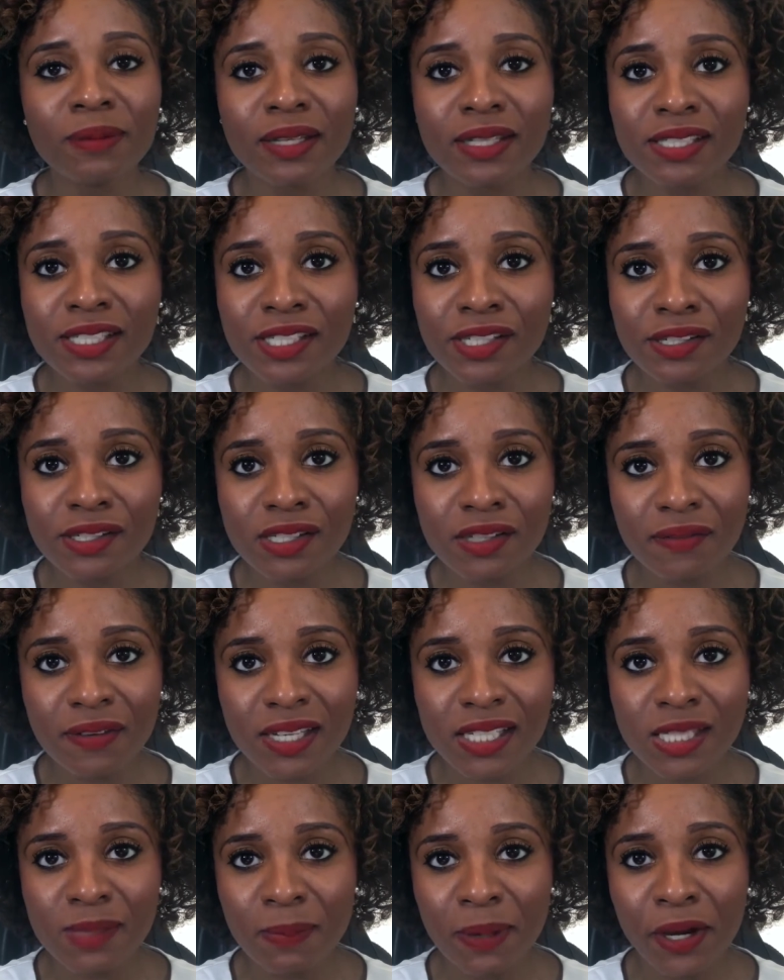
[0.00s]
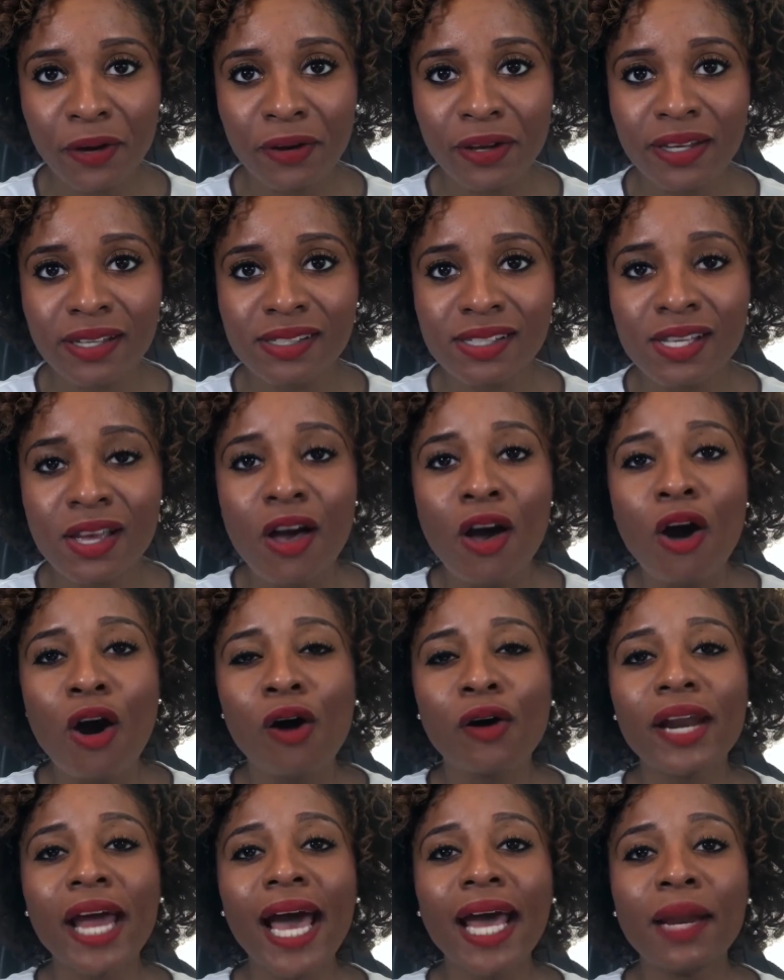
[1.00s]
plus years of experience
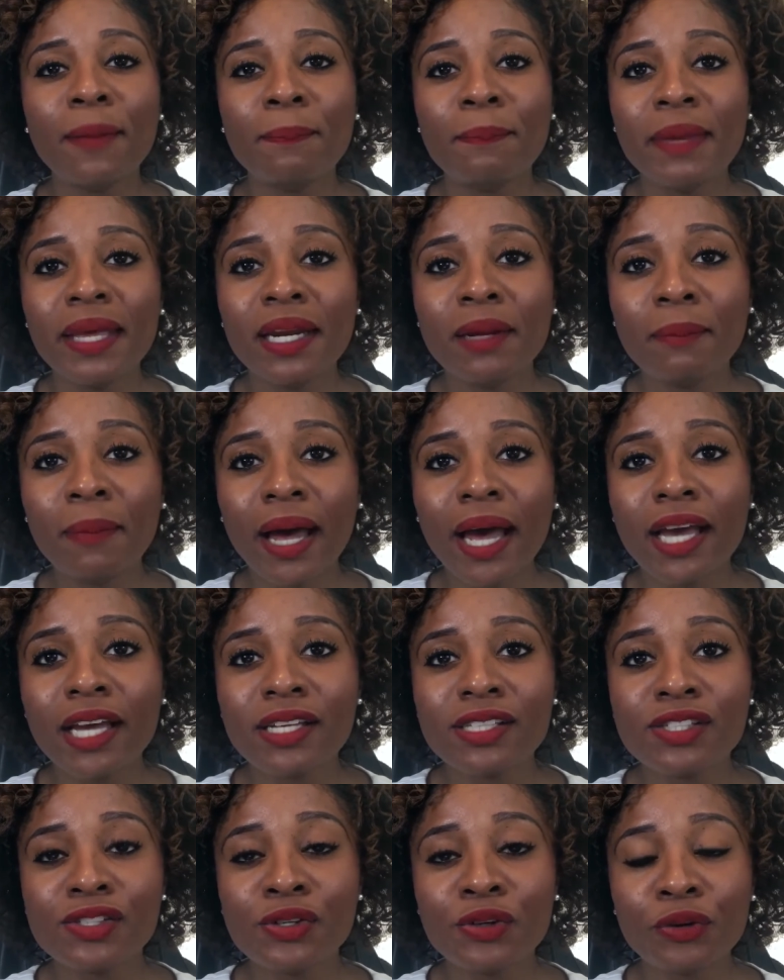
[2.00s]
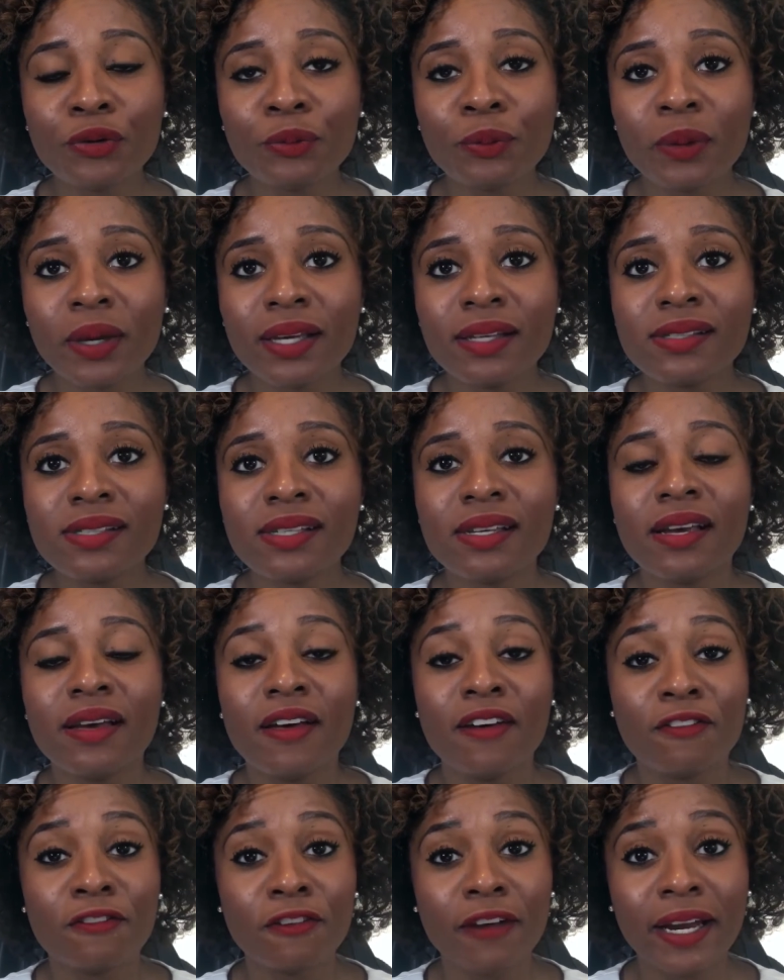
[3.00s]
on how to minimize your risk
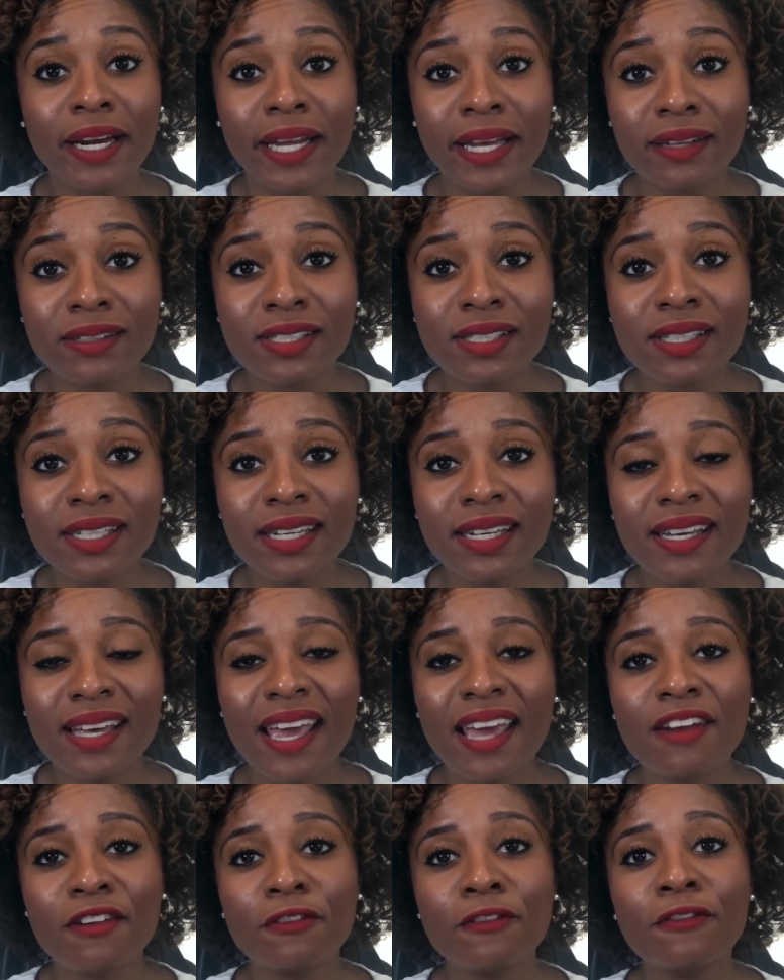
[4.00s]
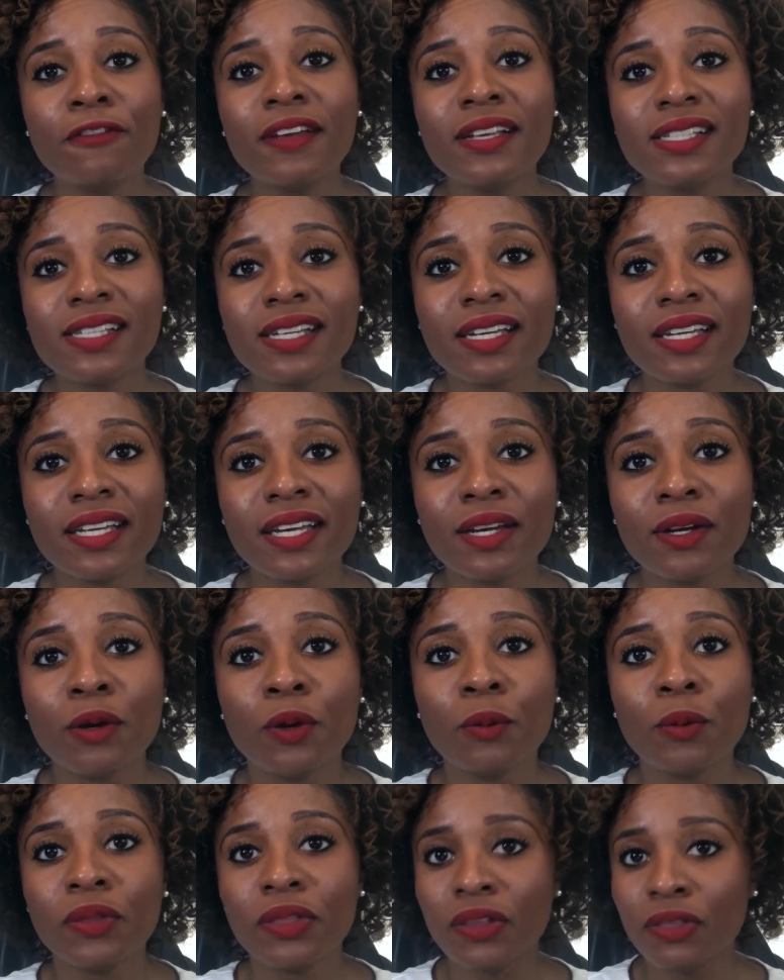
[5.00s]
financially and physically
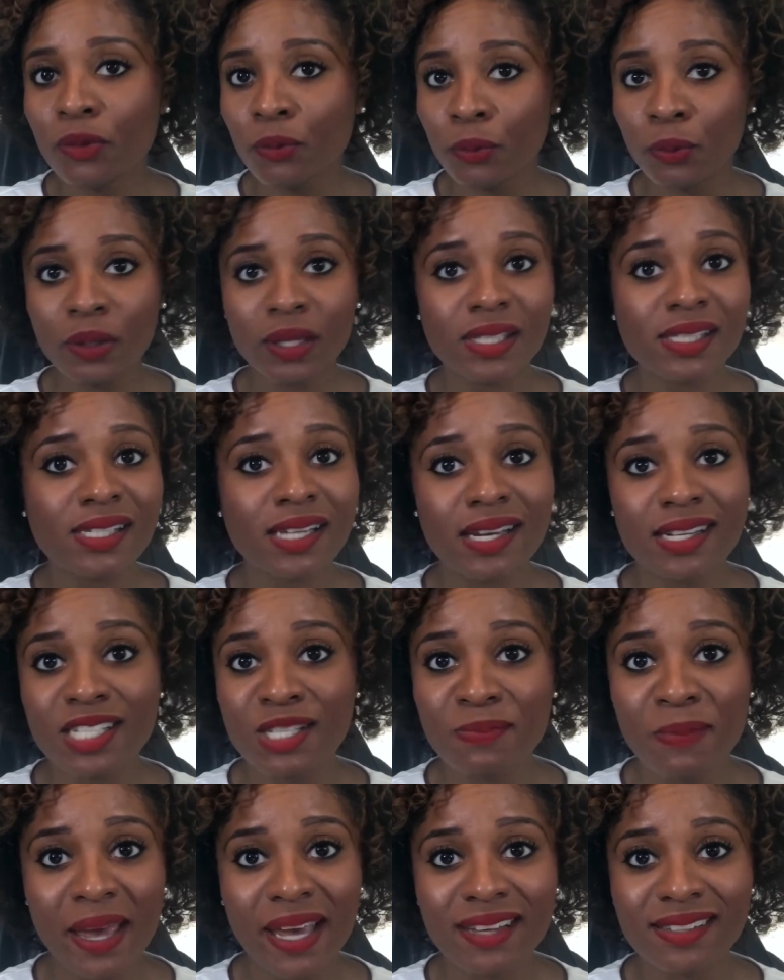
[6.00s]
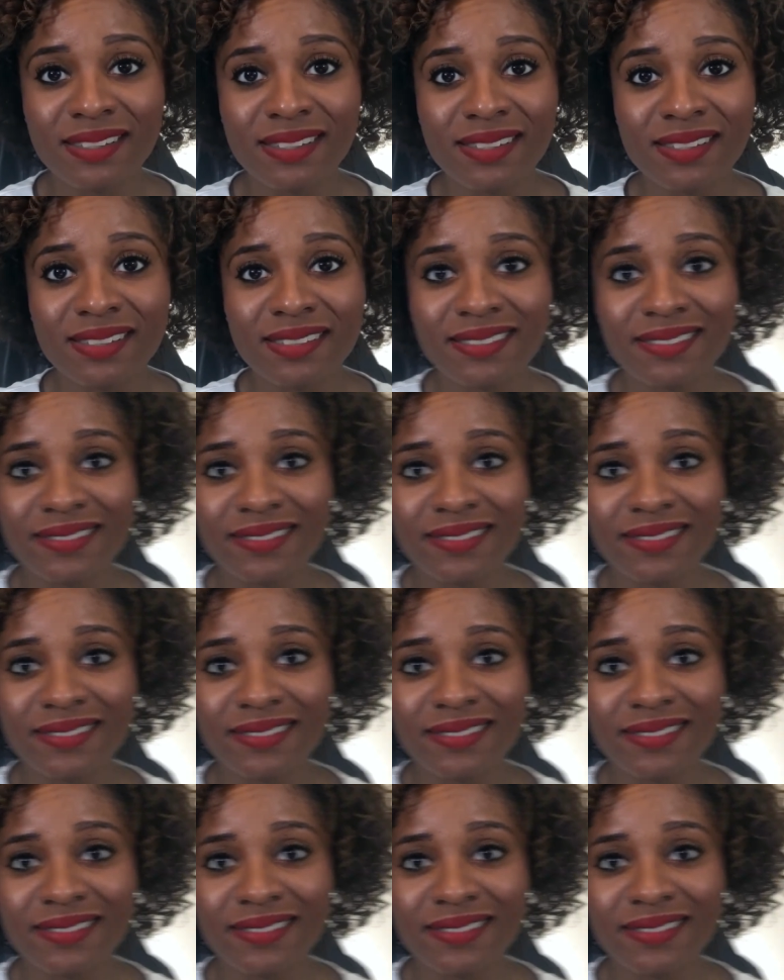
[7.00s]
within the real estate space.